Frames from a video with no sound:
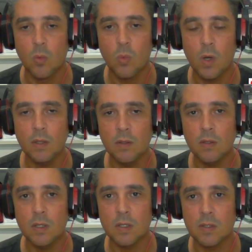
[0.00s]
One
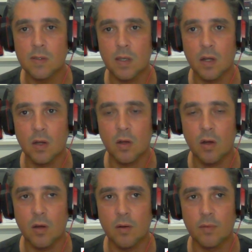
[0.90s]
is
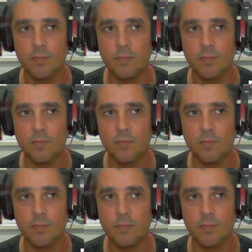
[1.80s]
her